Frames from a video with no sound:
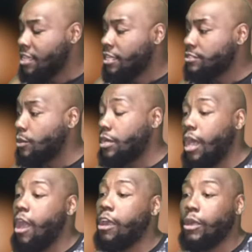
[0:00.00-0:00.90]
So
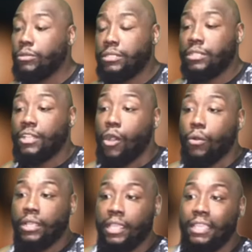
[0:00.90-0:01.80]
Carl go to the
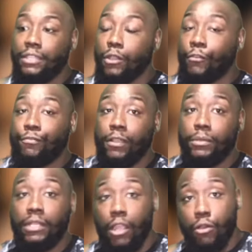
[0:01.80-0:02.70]
door and flip the
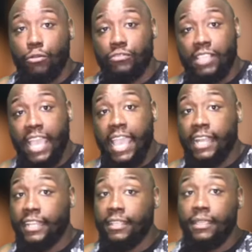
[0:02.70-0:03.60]
clothes
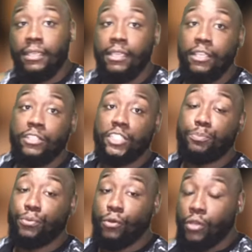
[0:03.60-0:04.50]
sign, and she
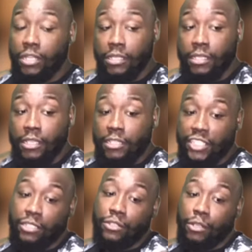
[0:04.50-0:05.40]
pulled
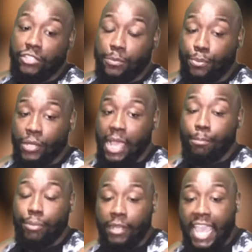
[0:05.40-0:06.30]
that
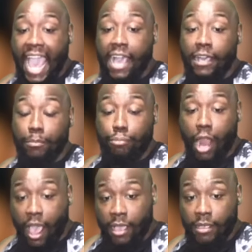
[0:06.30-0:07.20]
blunt out of her
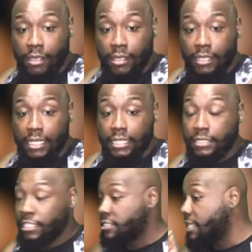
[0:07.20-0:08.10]
bra.
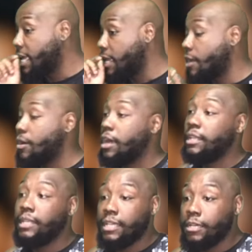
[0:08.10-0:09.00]
She stuck it on her
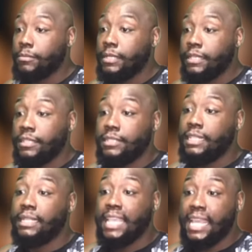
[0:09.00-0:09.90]
lip. She
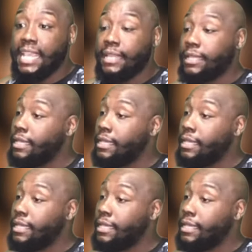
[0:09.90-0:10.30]
lit it.